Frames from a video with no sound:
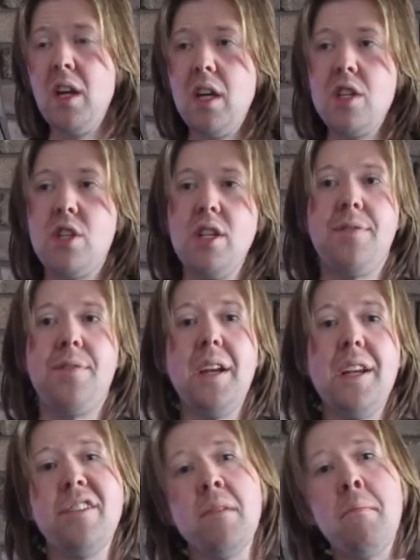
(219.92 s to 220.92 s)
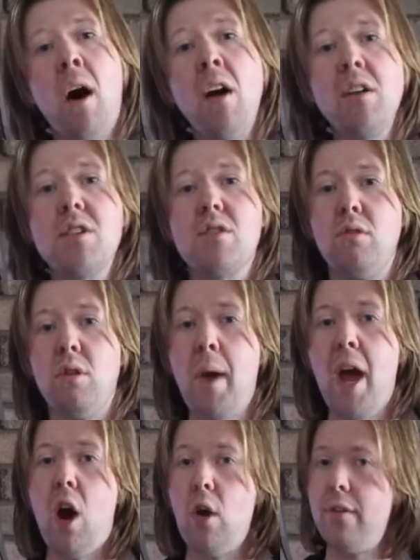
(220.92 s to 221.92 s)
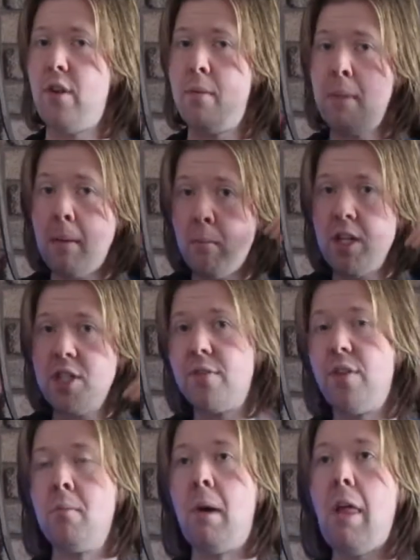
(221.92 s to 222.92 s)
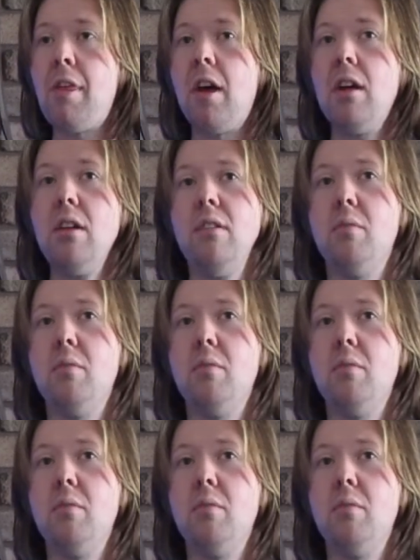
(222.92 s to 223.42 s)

She defeated the monks through the power of her memories of her mother,